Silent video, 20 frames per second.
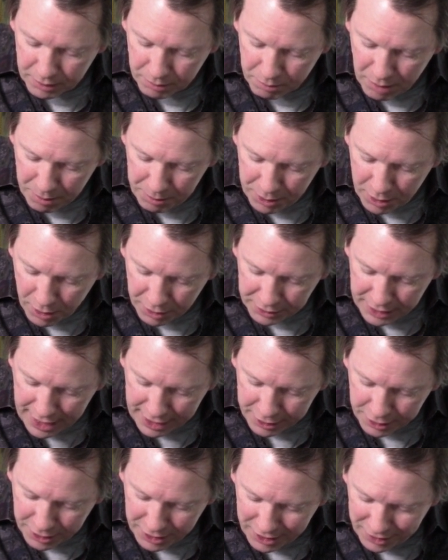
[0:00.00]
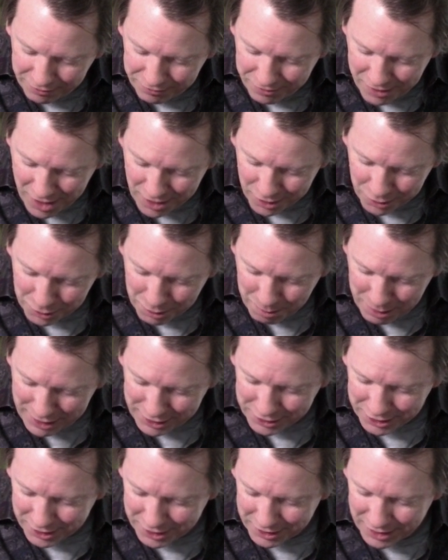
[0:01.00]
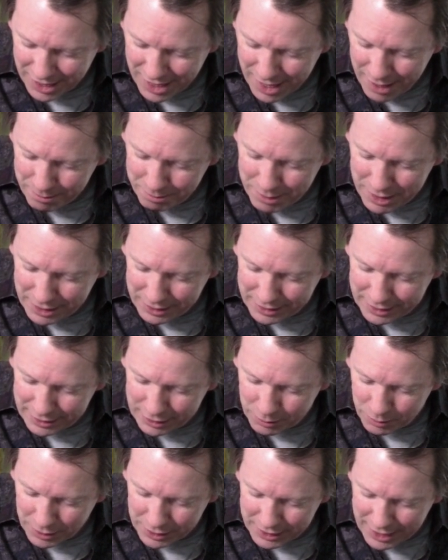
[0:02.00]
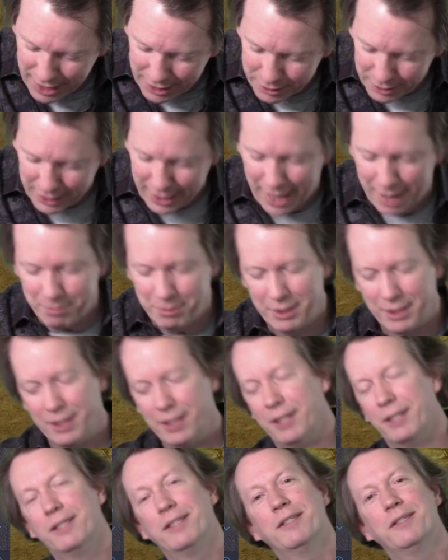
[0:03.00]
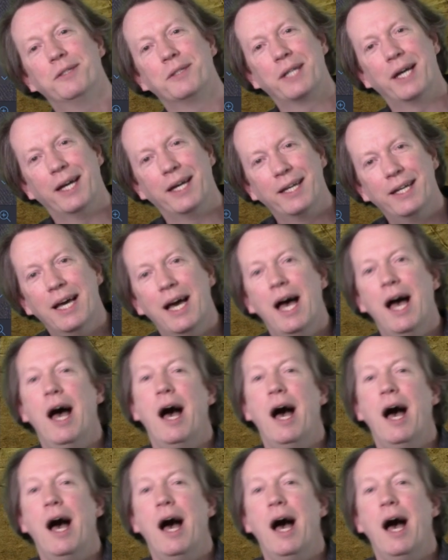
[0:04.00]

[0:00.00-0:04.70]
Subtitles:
Might be hard to actually follow the picture, but this is what is actually happening here, okay?